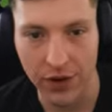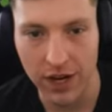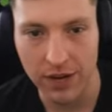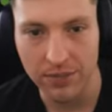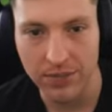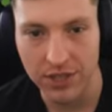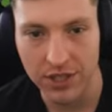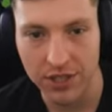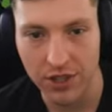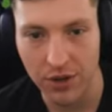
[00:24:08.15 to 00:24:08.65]
for
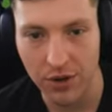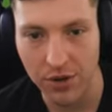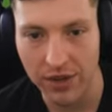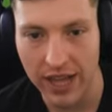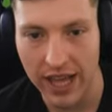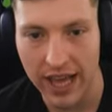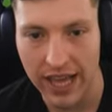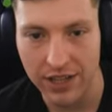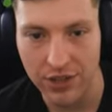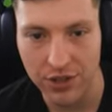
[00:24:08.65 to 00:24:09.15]
him to
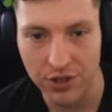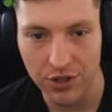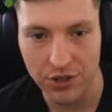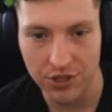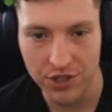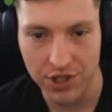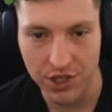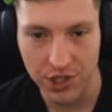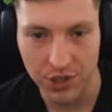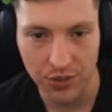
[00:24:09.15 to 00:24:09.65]
do that in
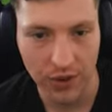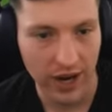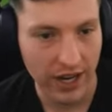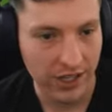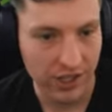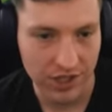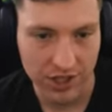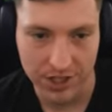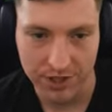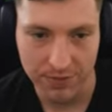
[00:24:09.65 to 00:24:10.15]
certain
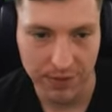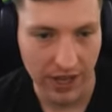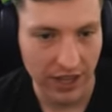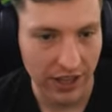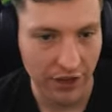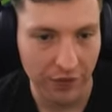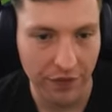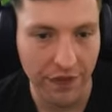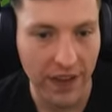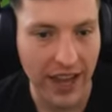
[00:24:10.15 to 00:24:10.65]
situations,
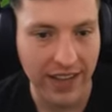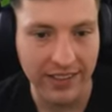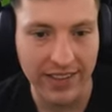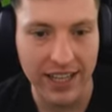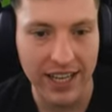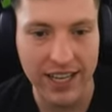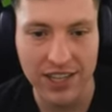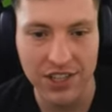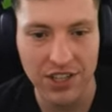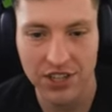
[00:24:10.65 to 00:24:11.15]
but the
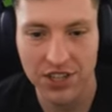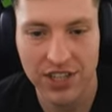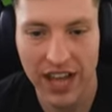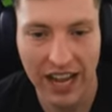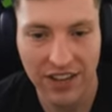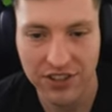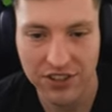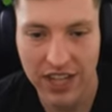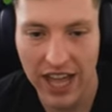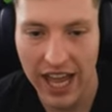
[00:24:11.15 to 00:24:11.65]
fact that he just
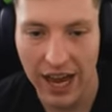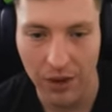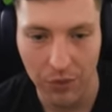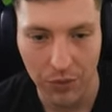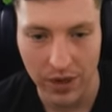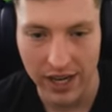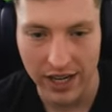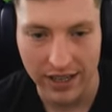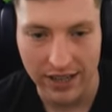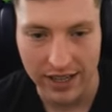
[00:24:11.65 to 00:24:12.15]
does
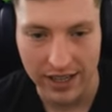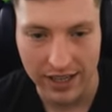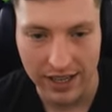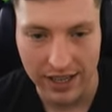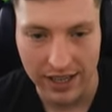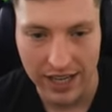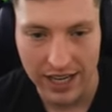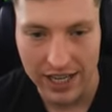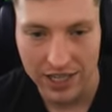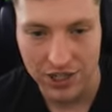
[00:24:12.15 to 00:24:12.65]
that when
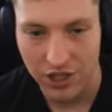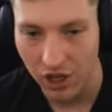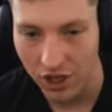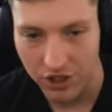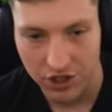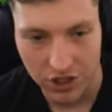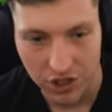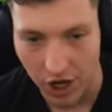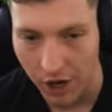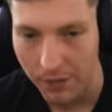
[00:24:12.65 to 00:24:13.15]
he's
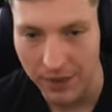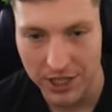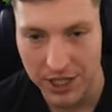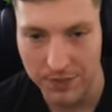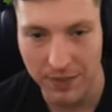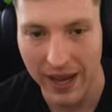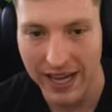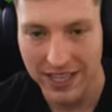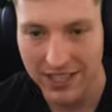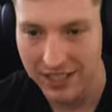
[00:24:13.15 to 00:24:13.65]
got so
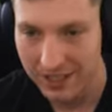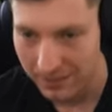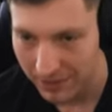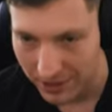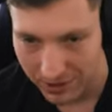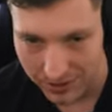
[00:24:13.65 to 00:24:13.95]
much space in